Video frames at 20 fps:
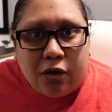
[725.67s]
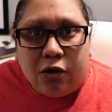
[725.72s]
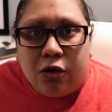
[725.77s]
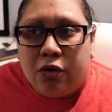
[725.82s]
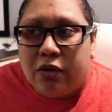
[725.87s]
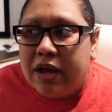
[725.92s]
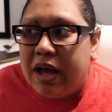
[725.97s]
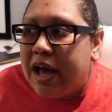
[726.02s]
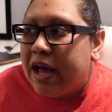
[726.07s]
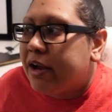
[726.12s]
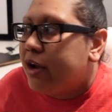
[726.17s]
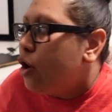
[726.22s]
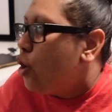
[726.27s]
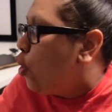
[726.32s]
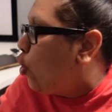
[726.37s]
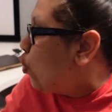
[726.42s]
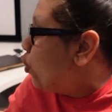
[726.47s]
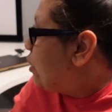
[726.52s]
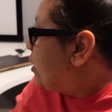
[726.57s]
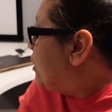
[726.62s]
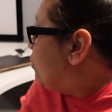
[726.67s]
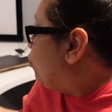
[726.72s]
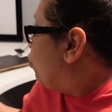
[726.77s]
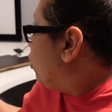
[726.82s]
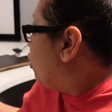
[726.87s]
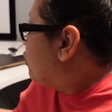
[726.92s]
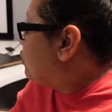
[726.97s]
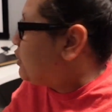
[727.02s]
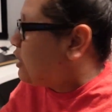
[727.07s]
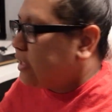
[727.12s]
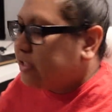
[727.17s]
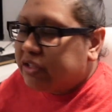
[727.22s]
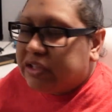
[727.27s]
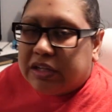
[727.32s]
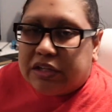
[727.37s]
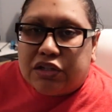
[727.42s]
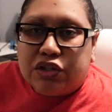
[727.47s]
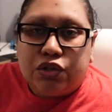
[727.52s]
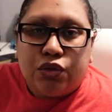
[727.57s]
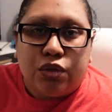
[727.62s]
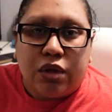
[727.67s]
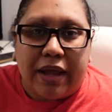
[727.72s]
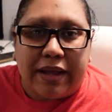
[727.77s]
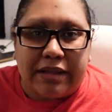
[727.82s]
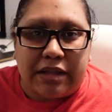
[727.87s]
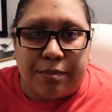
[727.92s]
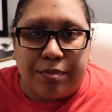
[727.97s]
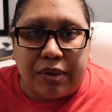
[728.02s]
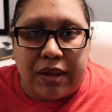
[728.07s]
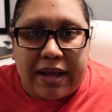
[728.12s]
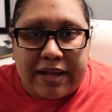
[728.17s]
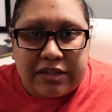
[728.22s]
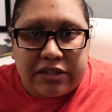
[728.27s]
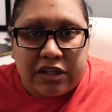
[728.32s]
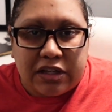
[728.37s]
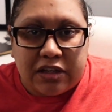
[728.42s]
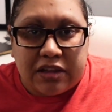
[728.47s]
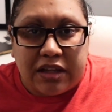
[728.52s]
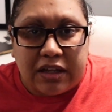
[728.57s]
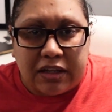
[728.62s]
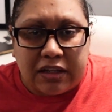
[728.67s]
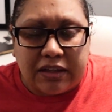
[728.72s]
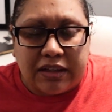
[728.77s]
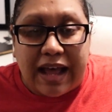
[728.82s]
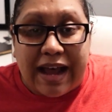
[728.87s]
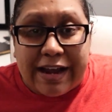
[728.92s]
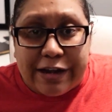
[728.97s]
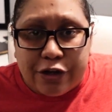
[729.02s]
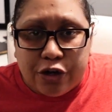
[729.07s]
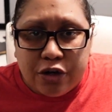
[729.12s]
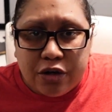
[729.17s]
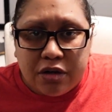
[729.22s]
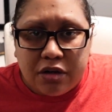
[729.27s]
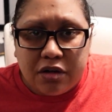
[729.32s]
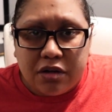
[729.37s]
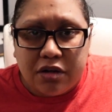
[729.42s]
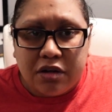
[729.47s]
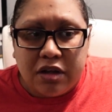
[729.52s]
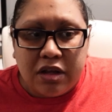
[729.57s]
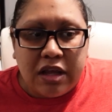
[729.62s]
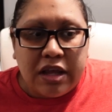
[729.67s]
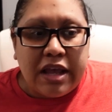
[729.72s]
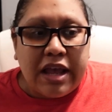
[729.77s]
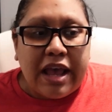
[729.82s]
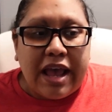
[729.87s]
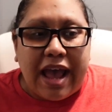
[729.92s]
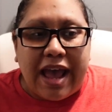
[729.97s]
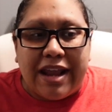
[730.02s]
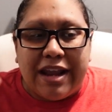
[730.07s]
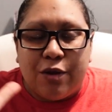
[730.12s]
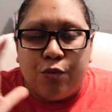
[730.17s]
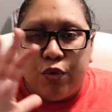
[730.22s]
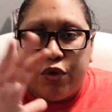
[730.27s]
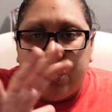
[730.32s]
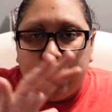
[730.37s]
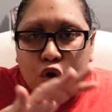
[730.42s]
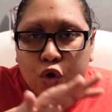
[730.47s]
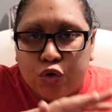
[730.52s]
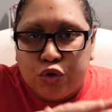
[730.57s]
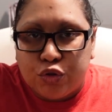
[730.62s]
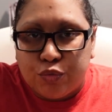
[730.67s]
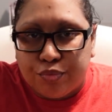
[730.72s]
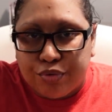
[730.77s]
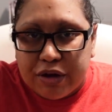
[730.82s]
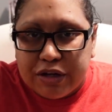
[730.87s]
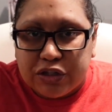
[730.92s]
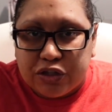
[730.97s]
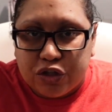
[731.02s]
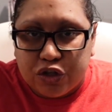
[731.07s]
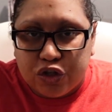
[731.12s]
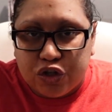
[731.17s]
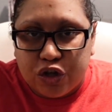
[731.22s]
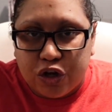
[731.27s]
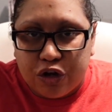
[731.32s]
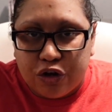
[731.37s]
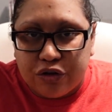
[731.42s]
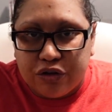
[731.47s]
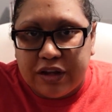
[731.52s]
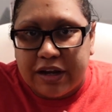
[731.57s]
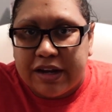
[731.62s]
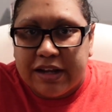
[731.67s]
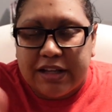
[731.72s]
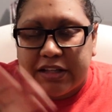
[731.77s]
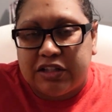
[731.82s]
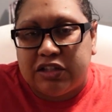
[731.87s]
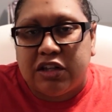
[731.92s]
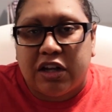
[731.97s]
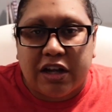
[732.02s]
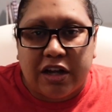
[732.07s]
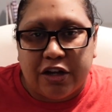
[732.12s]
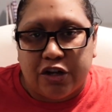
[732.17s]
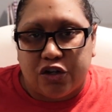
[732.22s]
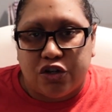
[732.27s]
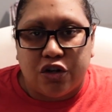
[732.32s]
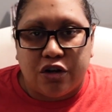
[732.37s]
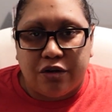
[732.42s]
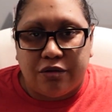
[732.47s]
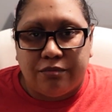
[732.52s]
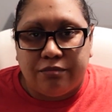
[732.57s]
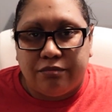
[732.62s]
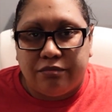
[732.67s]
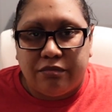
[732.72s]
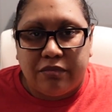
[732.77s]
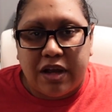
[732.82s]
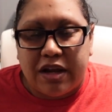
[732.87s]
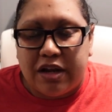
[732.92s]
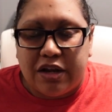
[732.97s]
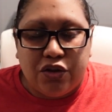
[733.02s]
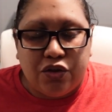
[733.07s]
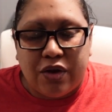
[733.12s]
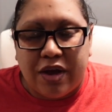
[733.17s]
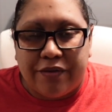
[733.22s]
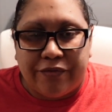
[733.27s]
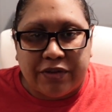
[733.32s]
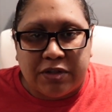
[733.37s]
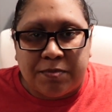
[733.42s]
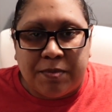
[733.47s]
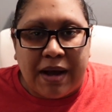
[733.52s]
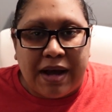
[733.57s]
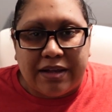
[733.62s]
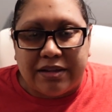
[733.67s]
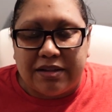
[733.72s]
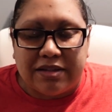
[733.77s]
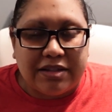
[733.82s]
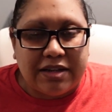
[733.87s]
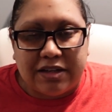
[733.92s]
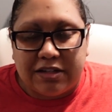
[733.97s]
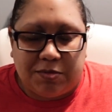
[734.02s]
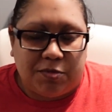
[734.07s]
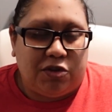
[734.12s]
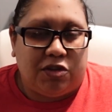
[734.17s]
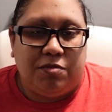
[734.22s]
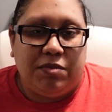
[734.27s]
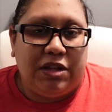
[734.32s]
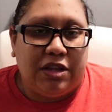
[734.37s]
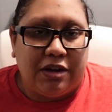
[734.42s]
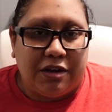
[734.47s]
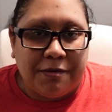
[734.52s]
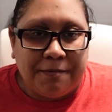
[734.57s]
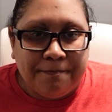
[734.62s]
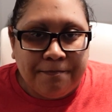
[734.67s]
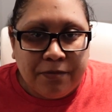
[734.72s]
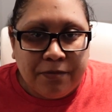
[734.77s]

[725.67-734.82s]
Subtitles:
Oh God. Or worse, they stick to like the plastic, the liner. And then when you go to press the shirt, then it gets stuck on the shirt, and then you have a spot that's not supposed to be there.